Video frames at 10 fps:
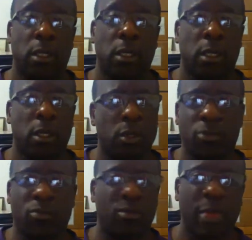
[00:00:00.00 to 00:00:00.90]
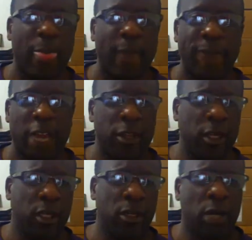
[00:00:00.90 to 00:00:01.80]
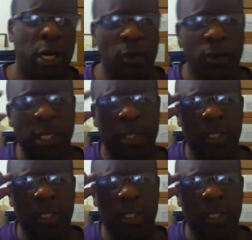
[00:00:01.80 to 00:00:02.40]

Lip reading: Because I think Autodesk,